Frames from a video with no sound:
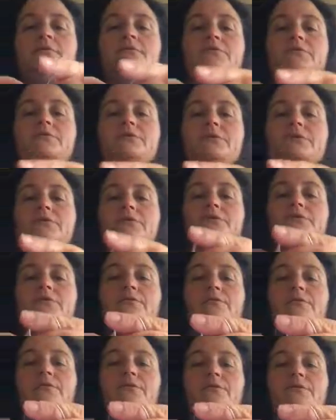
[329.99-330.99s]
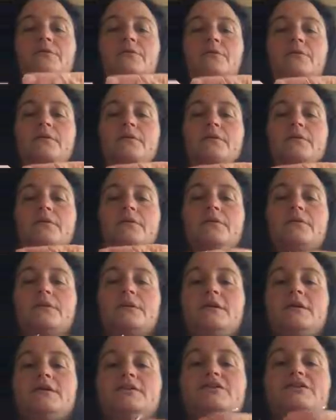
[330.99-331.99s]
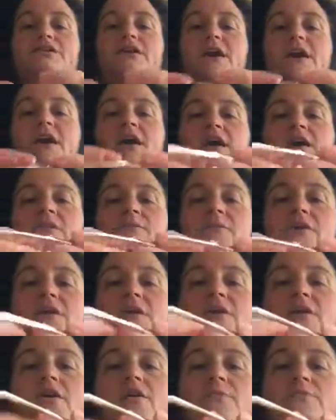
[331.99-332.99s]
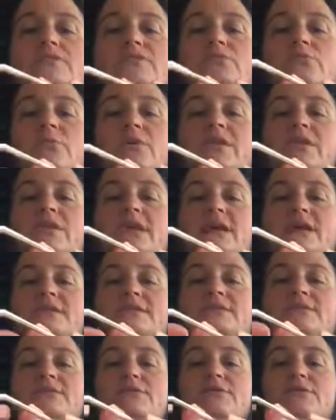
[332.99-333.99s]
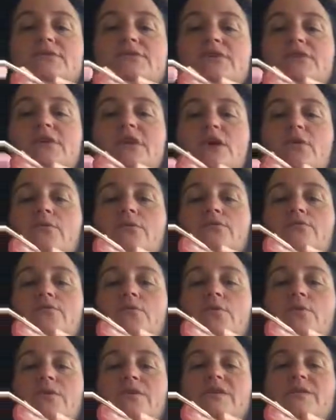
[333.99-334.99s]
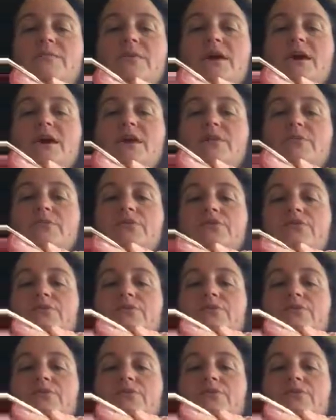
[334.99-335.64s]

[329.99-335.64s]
there each time it comes to 1 less. So you start out with 4 at the bottom,